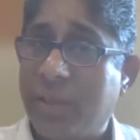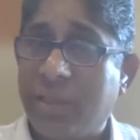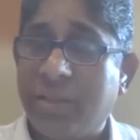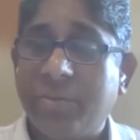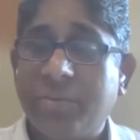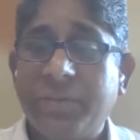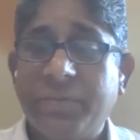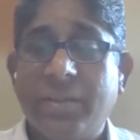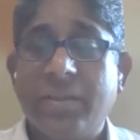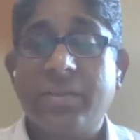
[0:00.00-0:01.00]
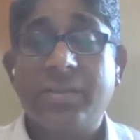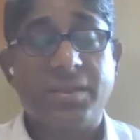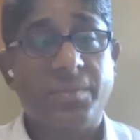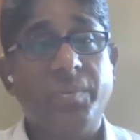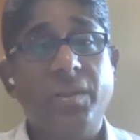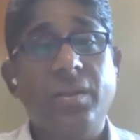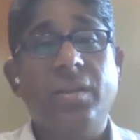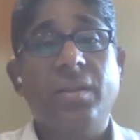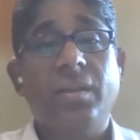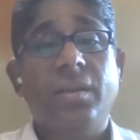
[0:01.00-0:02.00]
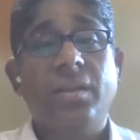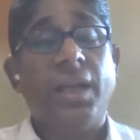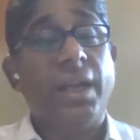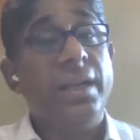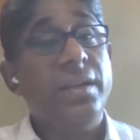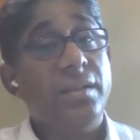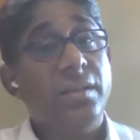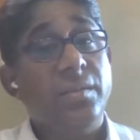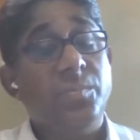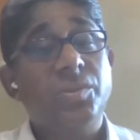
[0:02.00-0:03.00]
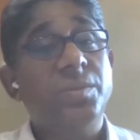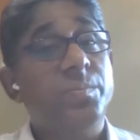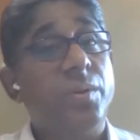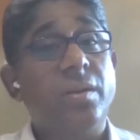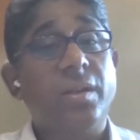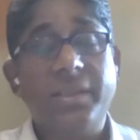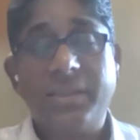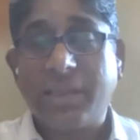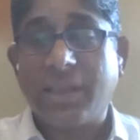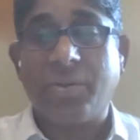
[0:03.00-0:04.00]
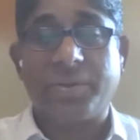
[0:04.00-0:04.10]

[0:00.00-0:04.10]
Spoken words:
intuitive, simple, and most importantly, secure.